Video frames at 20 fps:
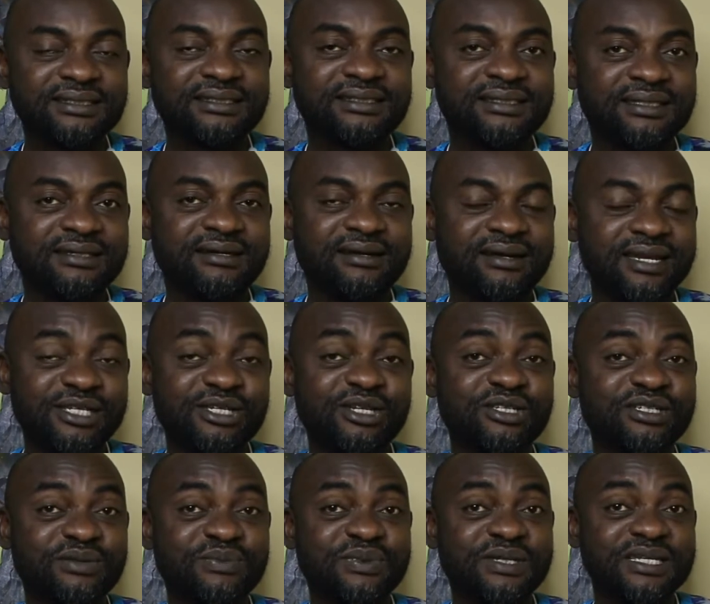the
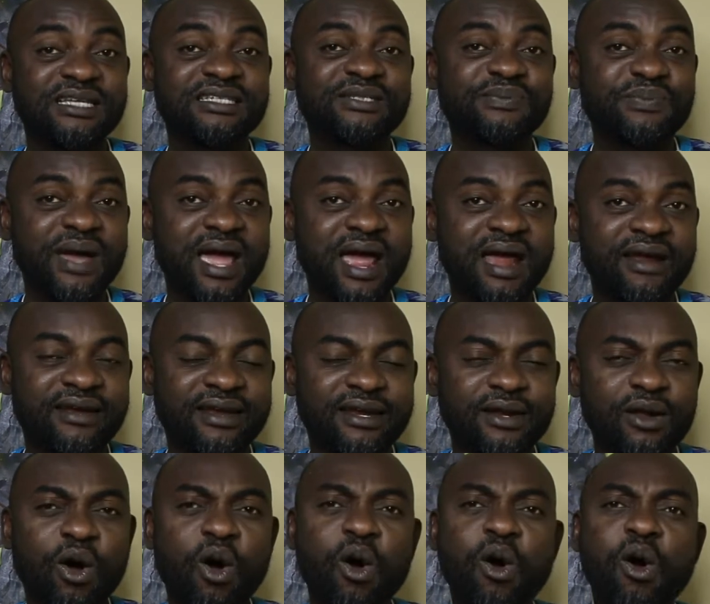relationship is expiring
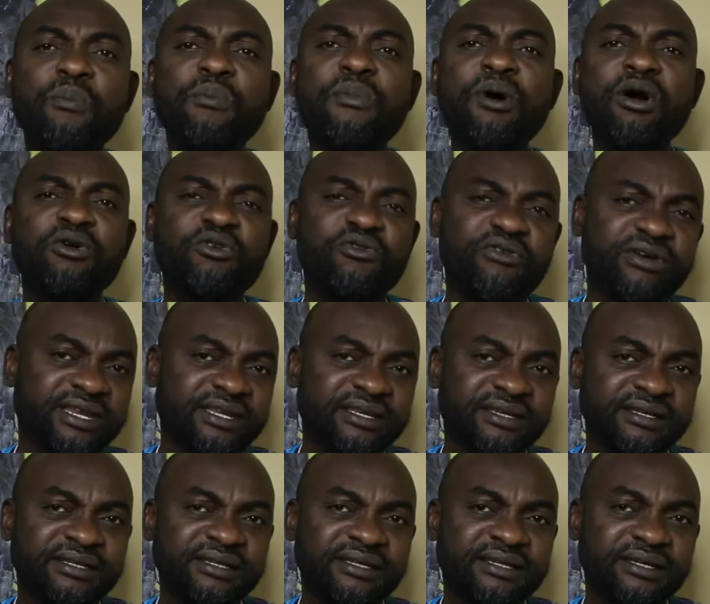or mockery
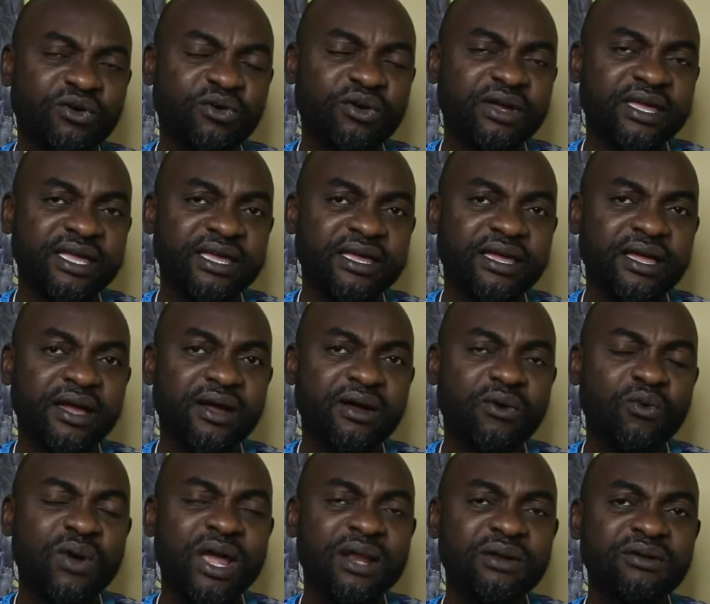okay
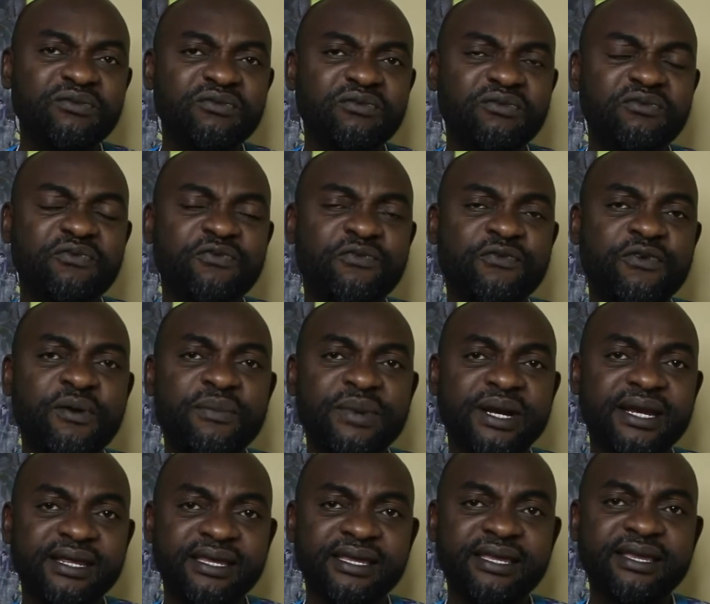when
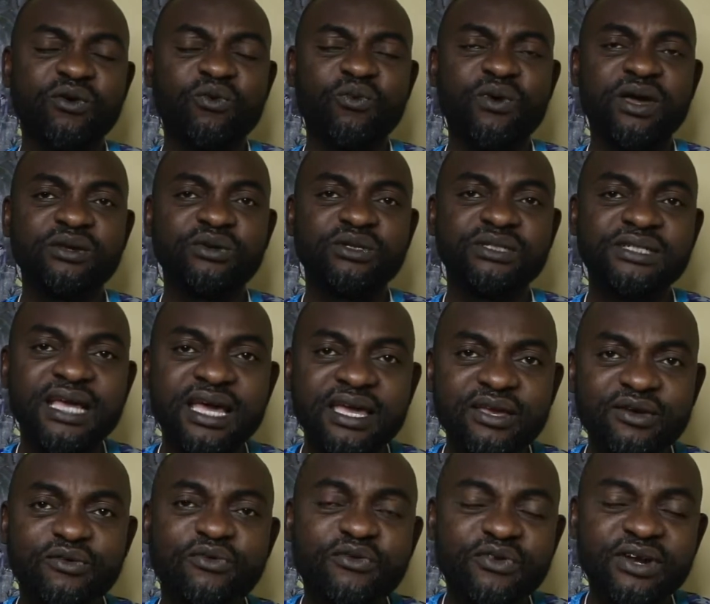formally when you tell
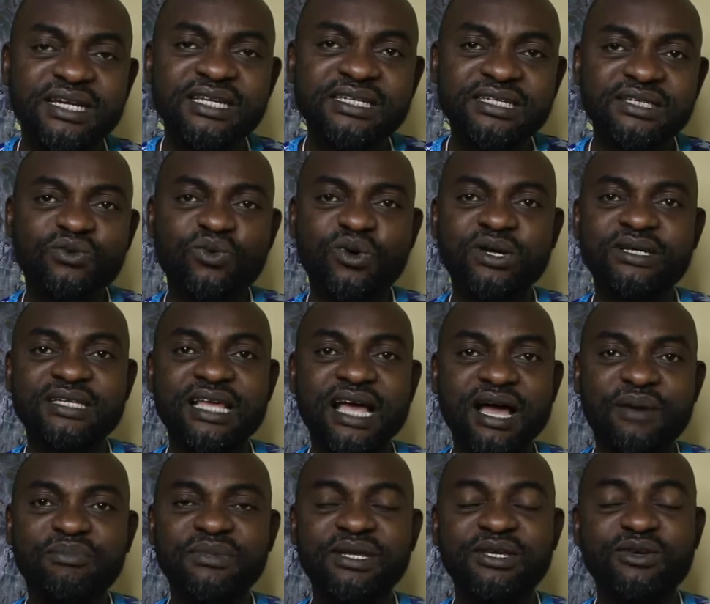your friend this is what is
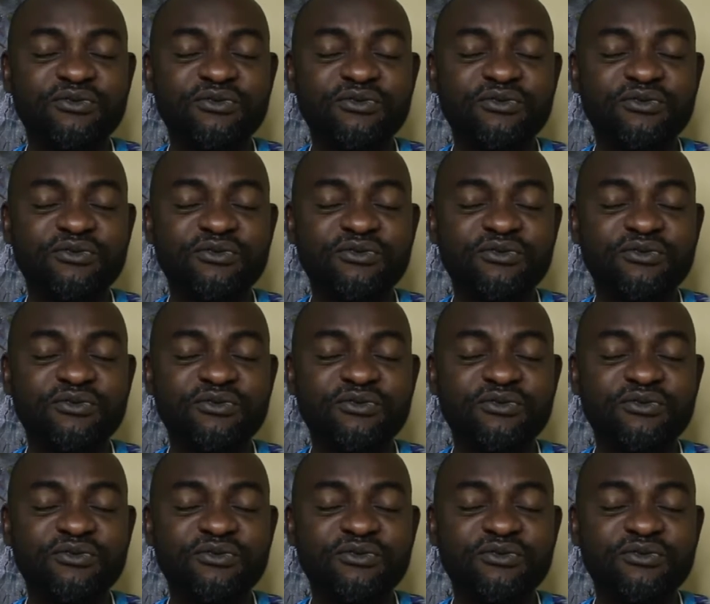happening your